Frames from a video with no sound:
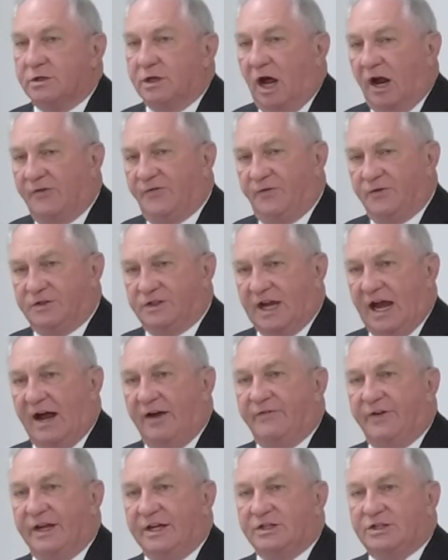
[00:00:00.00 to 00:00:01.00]
Not for
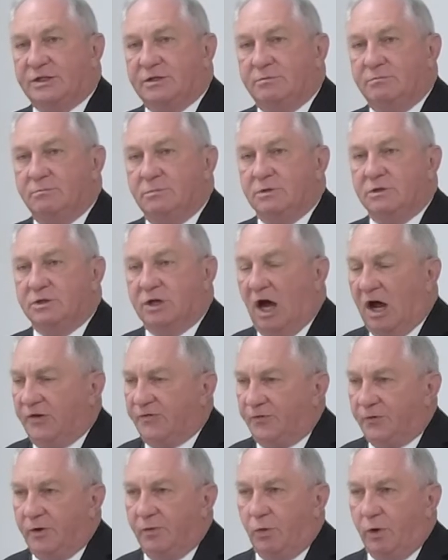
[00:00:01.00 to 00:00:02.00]
salvation,
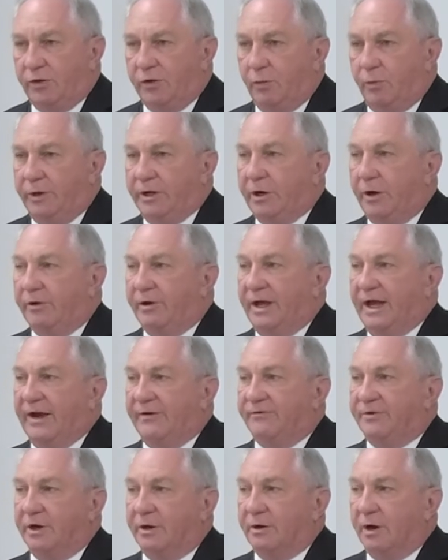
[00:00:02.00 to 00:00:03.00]
not for whether we go to
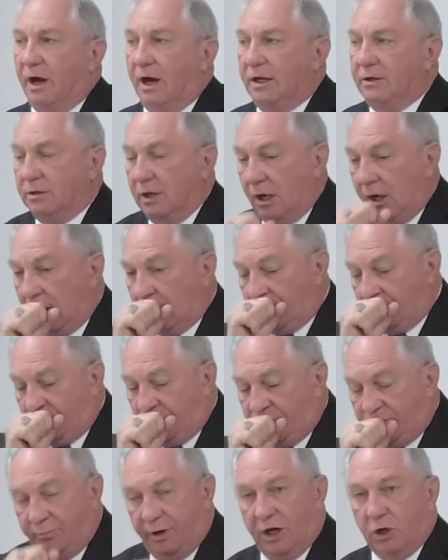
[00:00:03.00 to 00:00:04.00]
heaven or not,
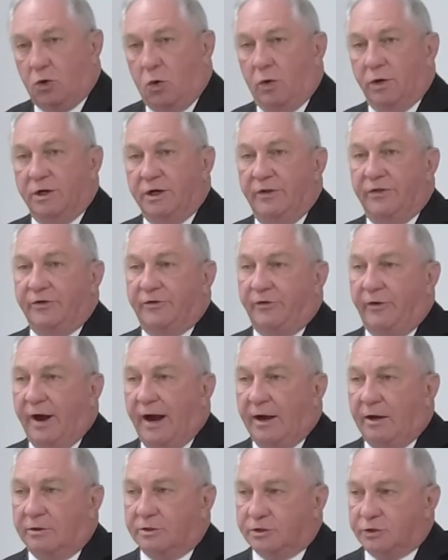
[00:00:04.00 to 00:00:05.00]
but according to the
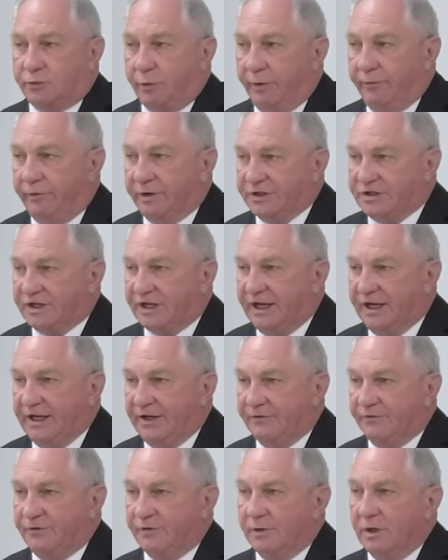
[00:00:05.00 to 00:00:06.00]
crowns we
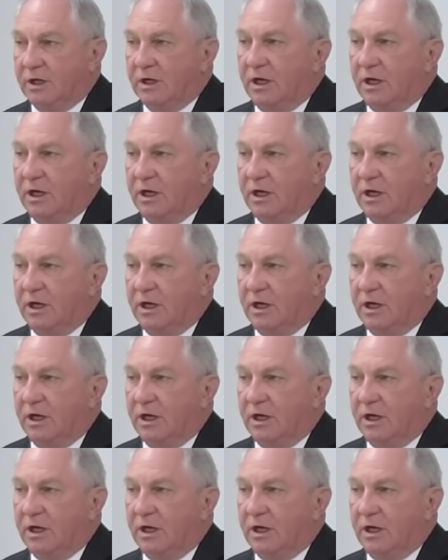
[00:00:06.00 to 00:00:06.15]
receive.